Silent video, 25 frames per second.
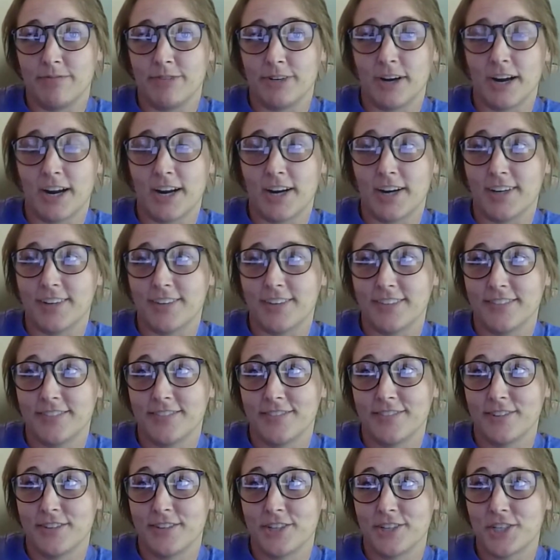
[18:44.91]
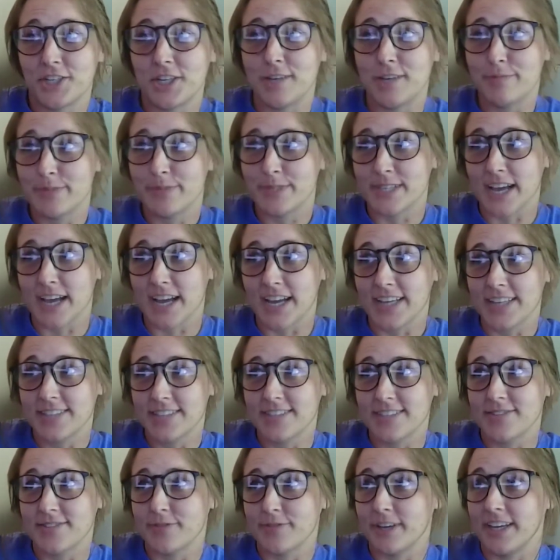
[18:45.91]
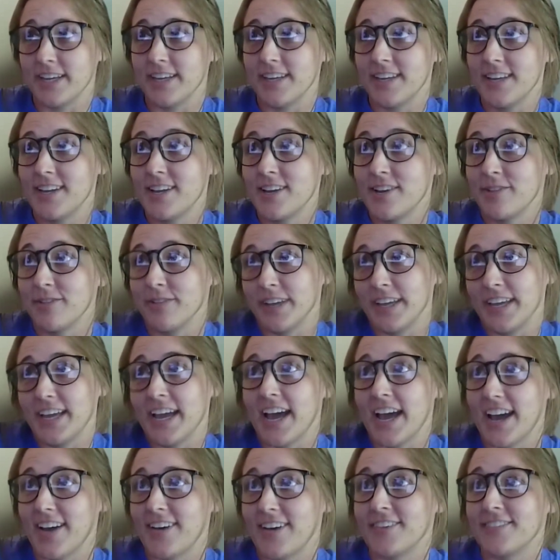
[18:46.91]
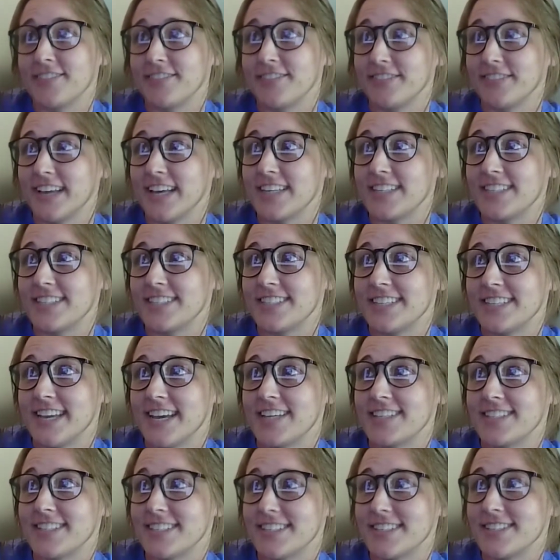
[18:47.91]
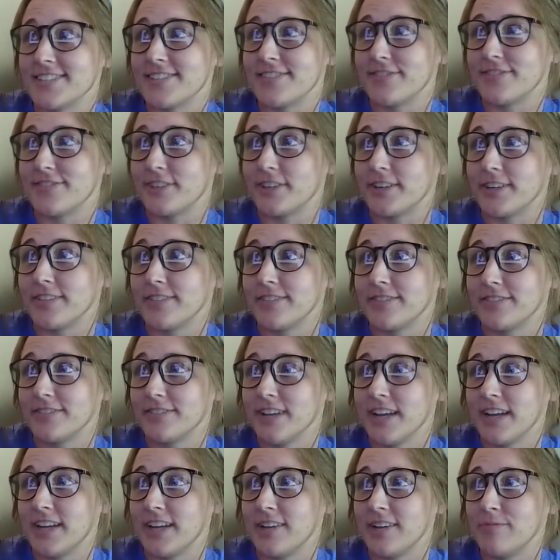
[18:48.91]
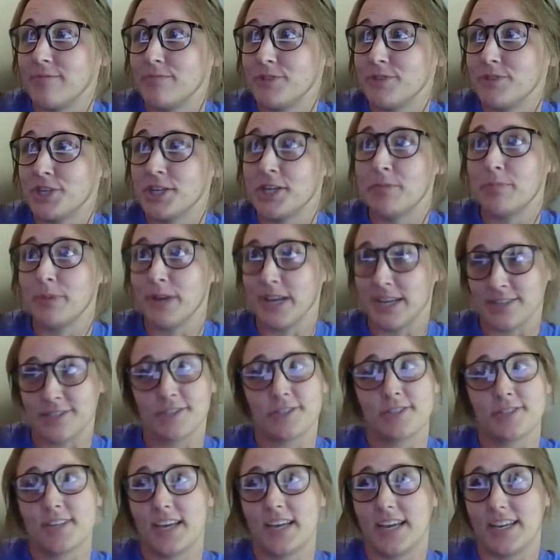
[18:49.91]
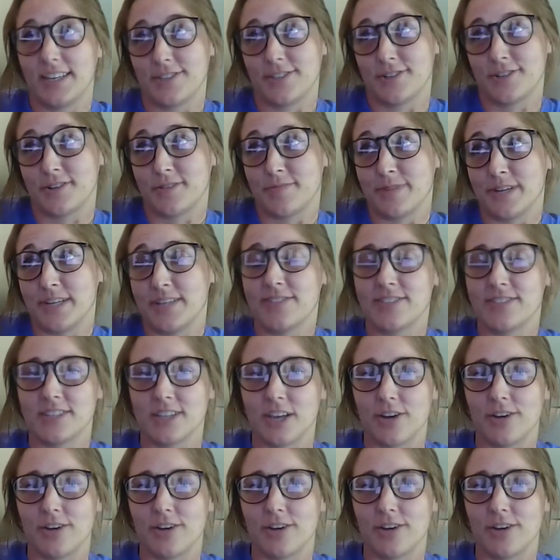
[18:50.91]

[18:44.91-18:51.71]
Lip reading: For our sheep sites, we have SDSs for sheep excrement.